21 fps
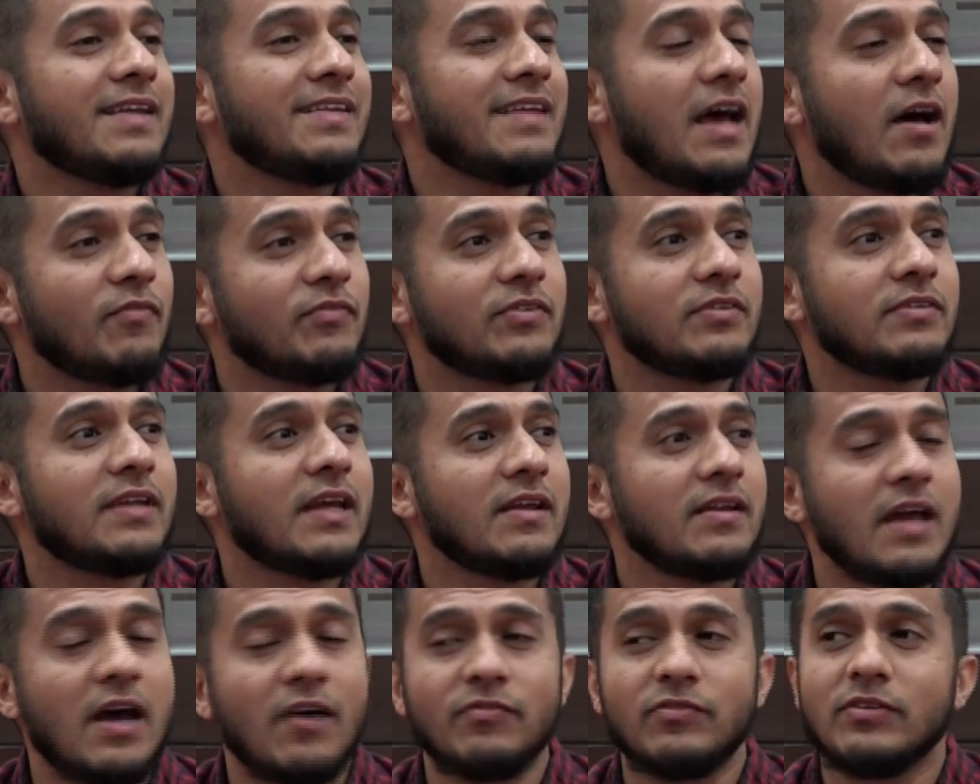after
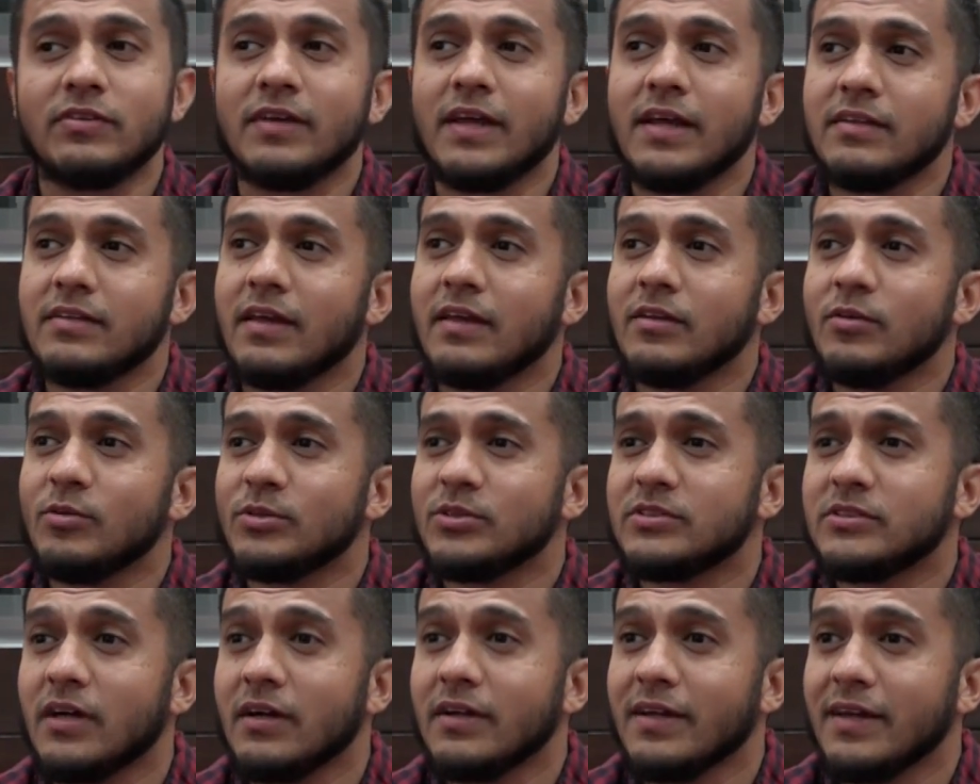debt, and you're
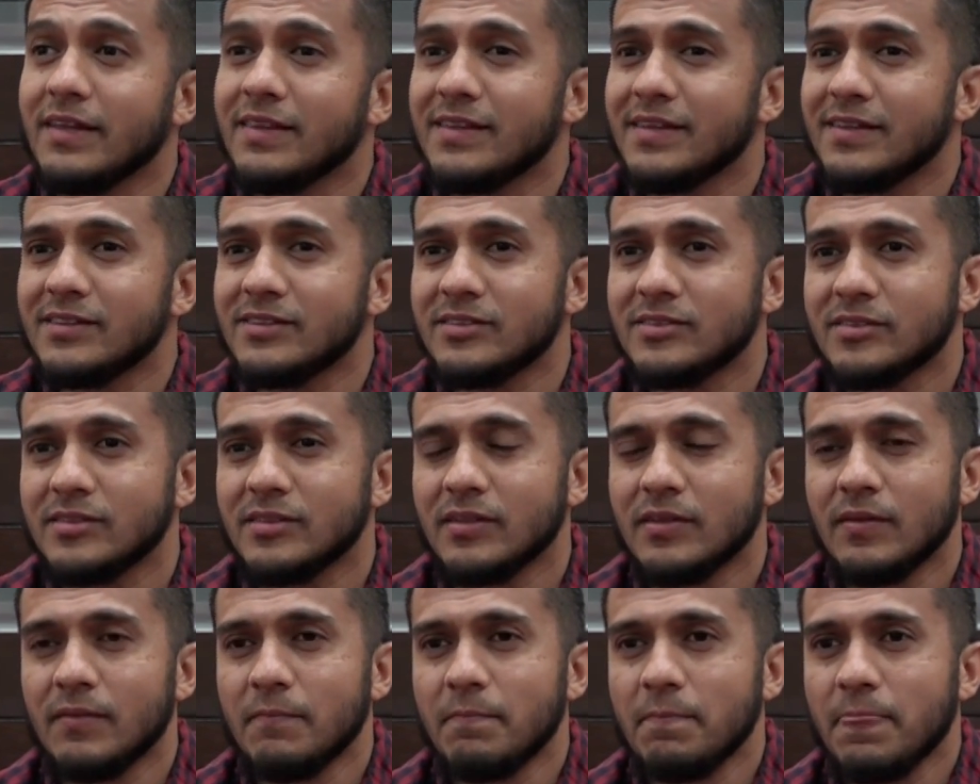stuck in this
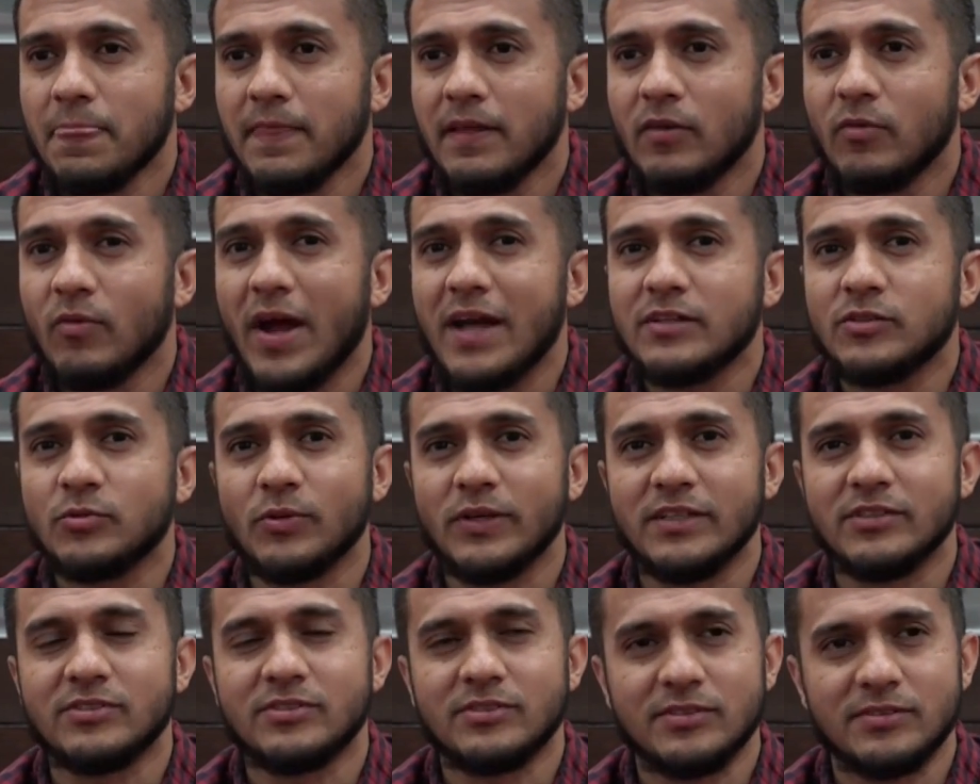rat
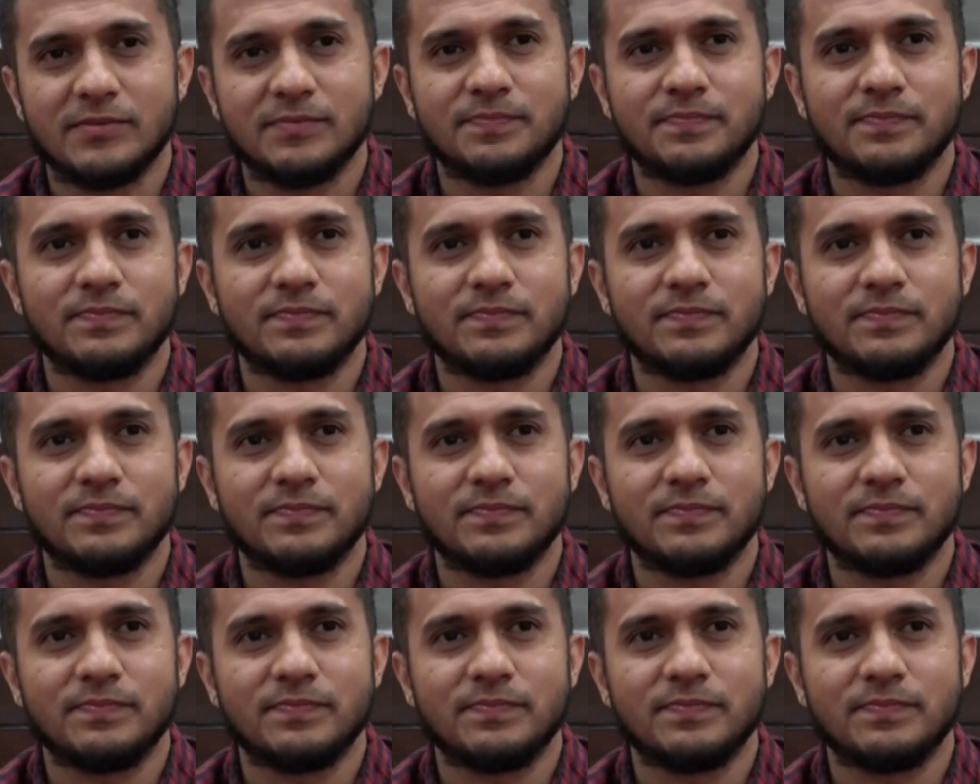race.